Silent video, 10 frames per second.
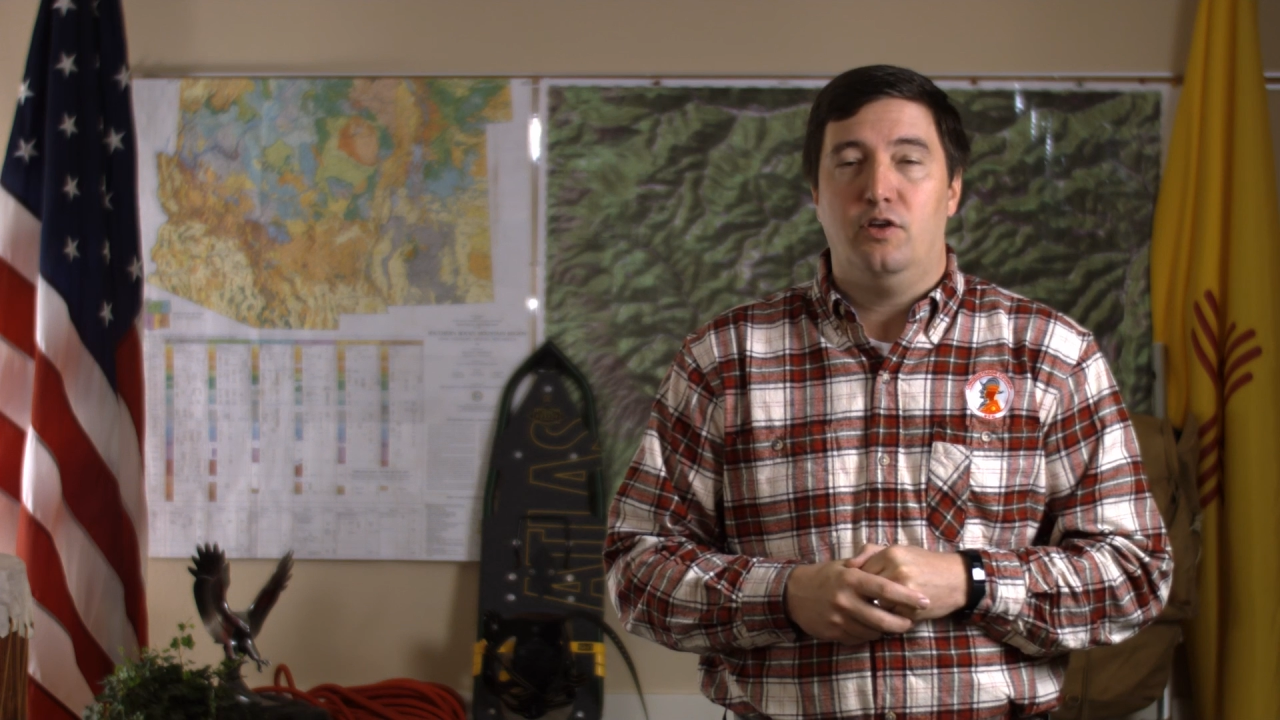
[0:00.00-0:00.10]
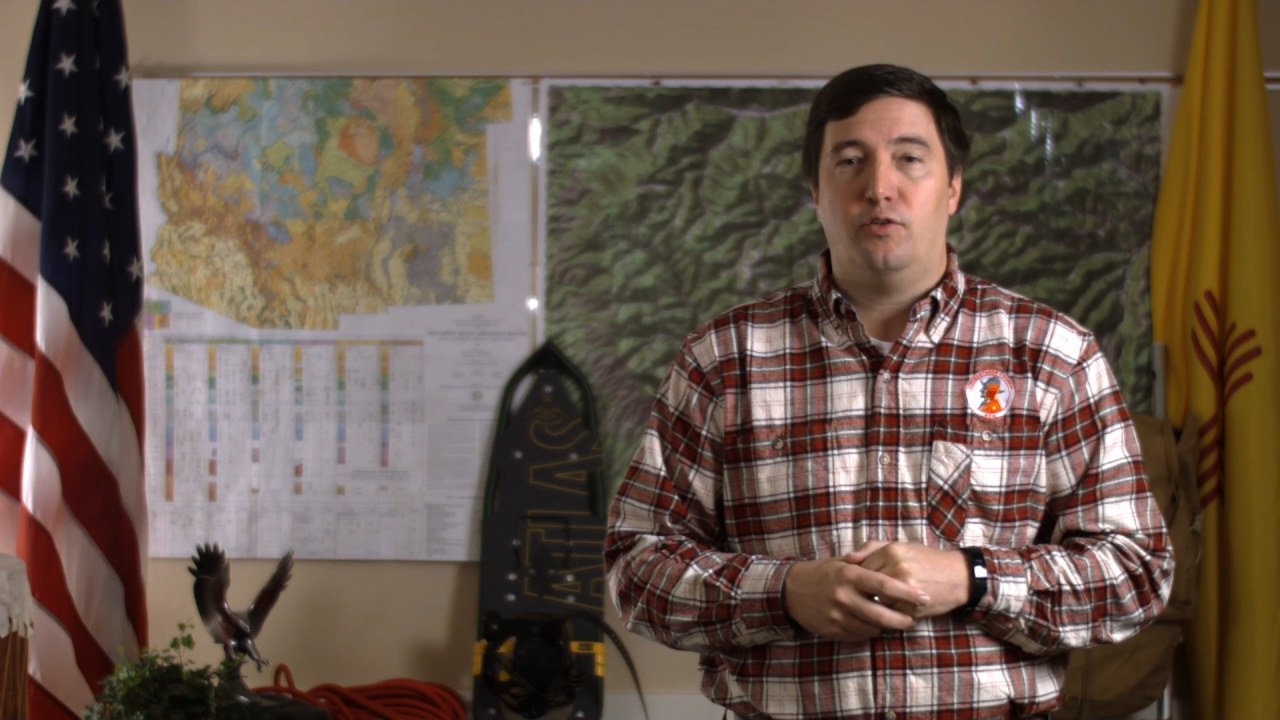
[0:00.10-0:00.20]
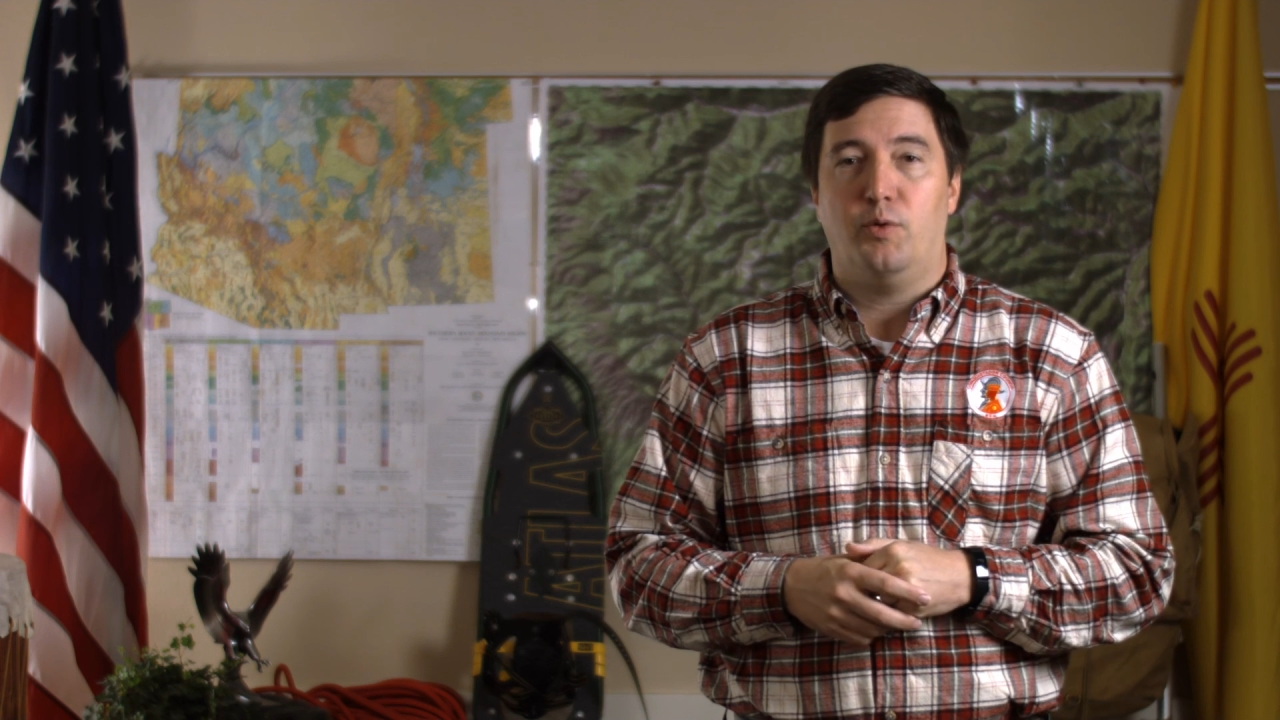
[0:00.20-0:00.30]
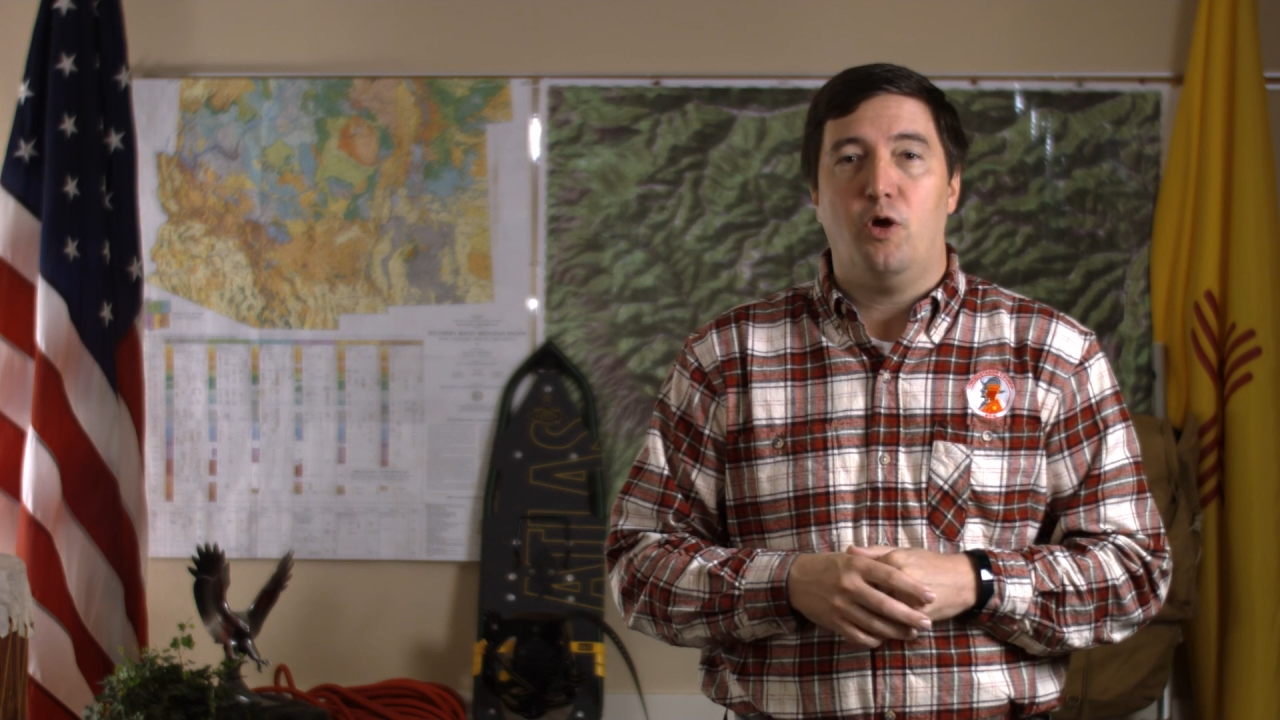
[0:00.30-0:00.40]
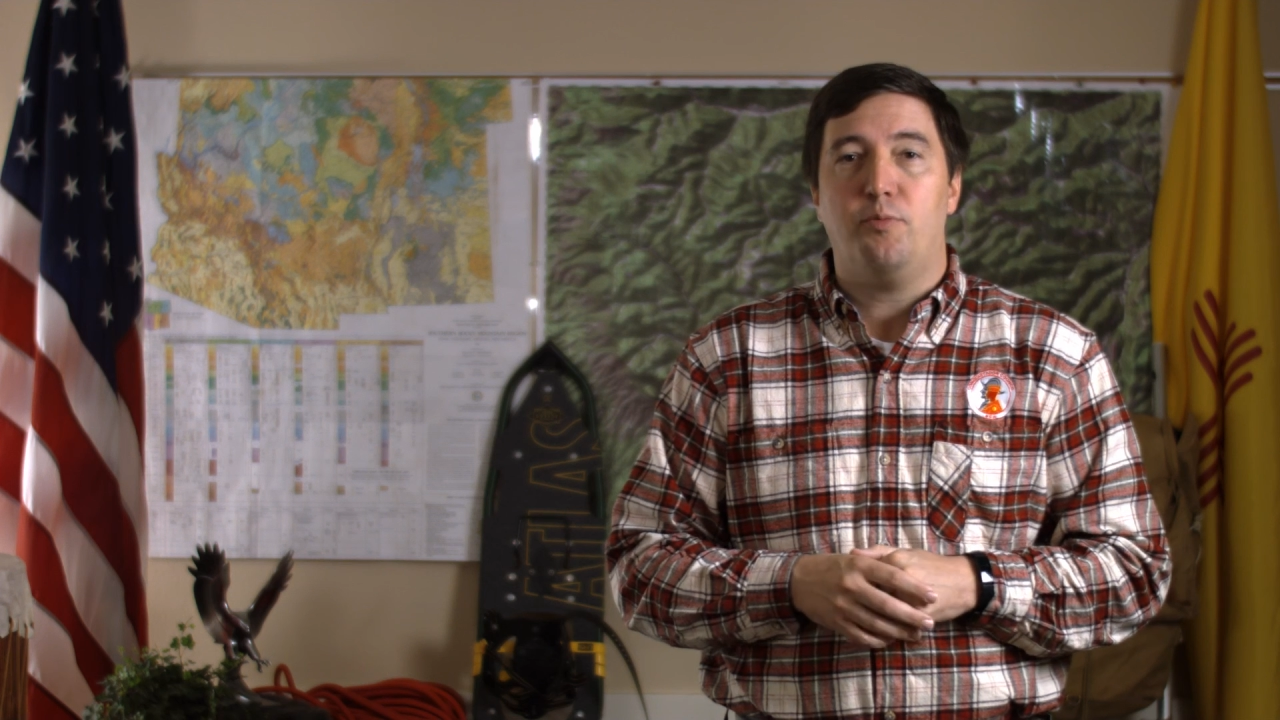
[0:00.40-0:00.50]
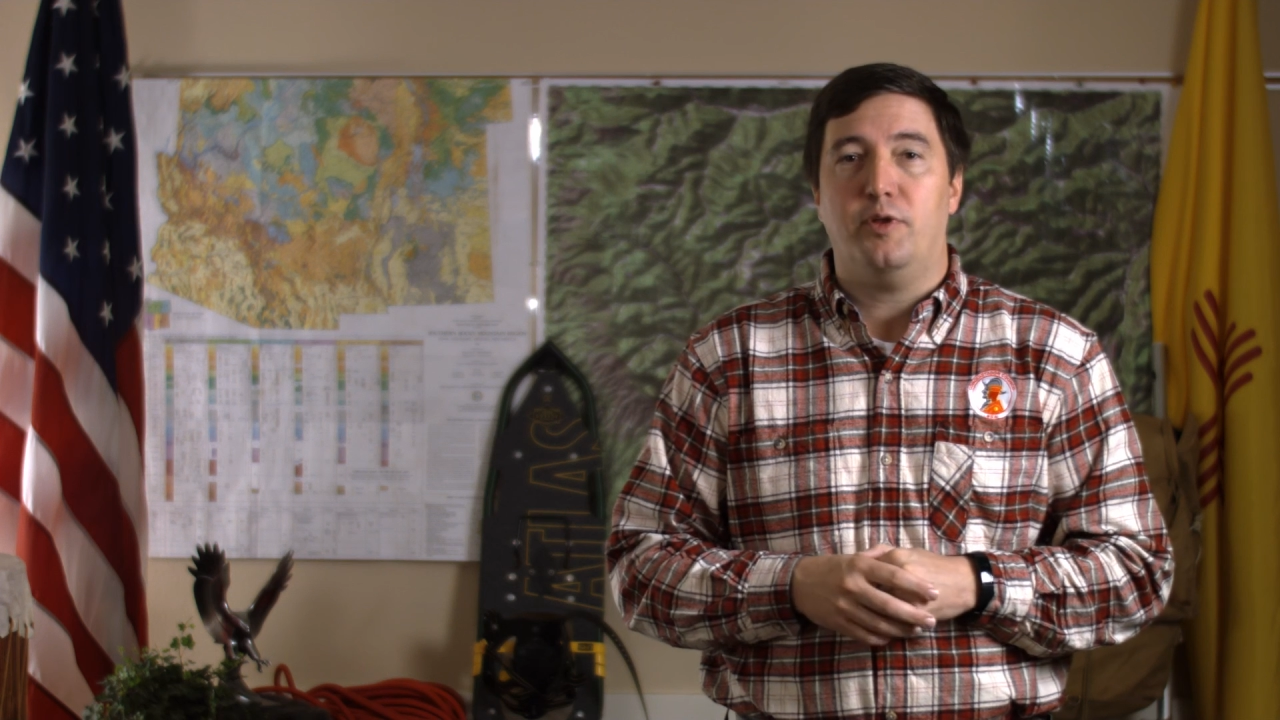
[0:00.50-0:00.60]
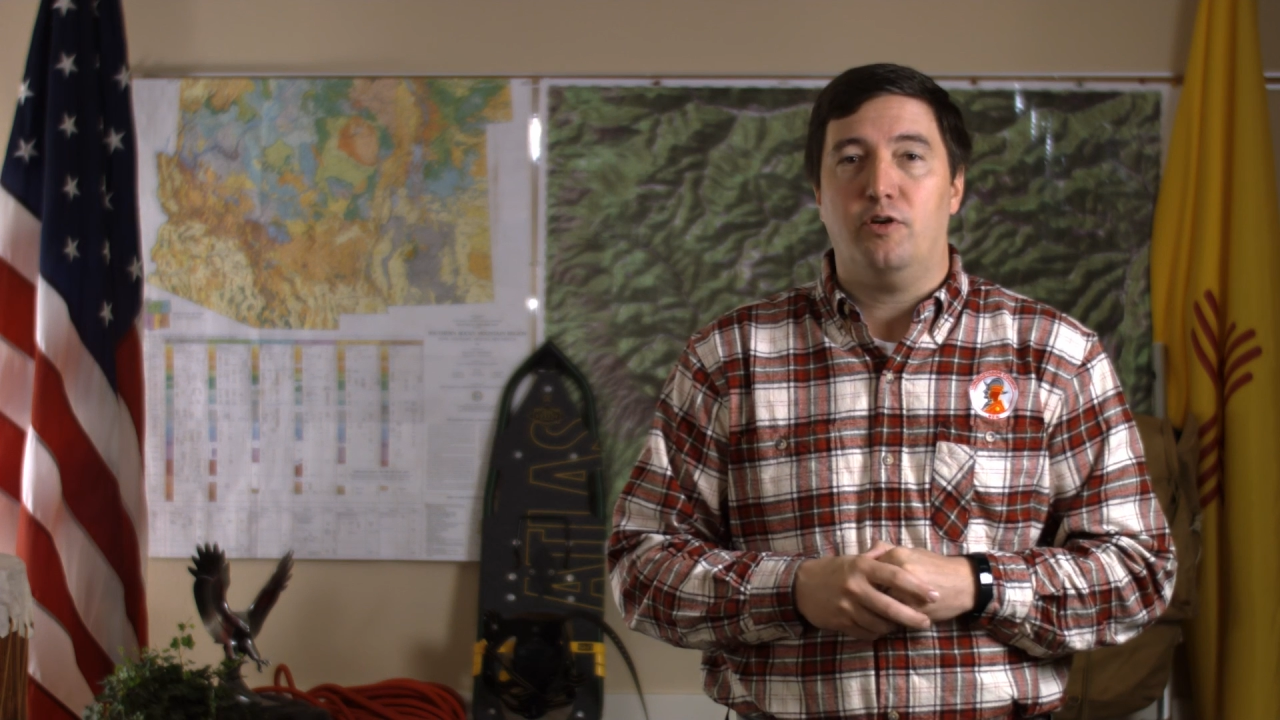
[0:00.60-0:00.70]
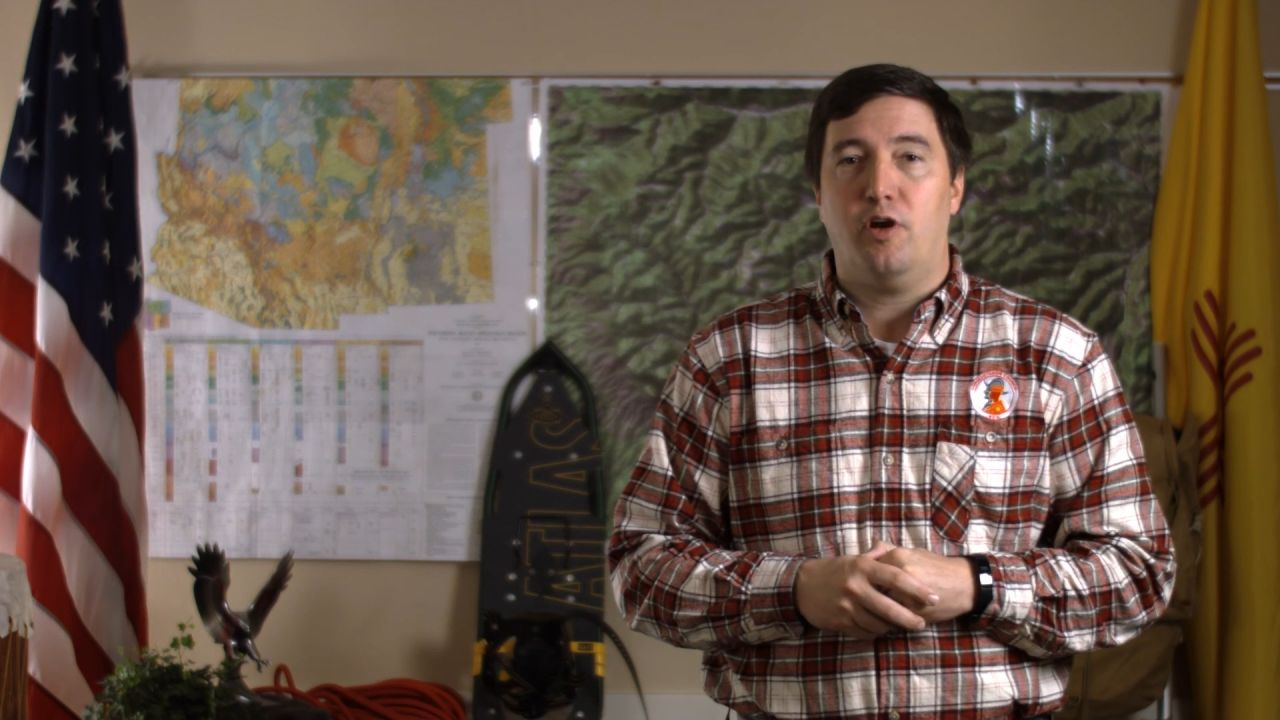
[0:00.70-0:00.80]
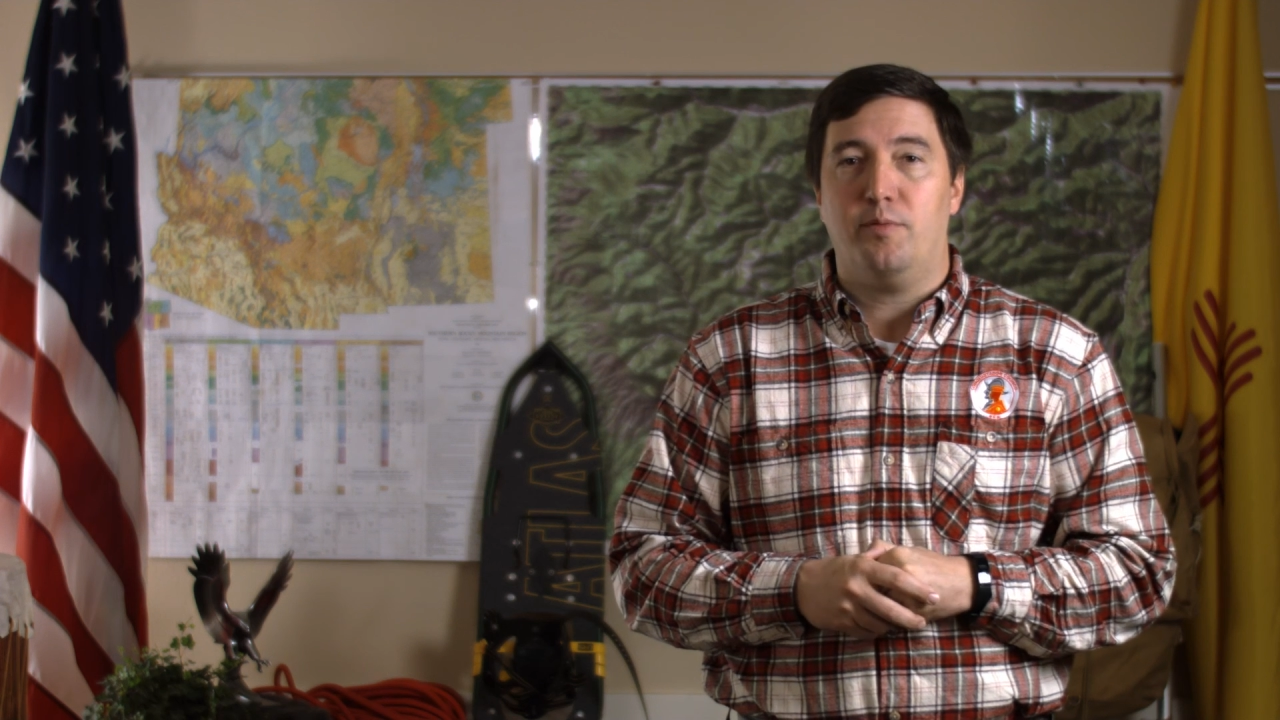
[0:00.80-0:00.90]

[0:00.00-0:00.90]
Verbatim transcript: So we hope that you're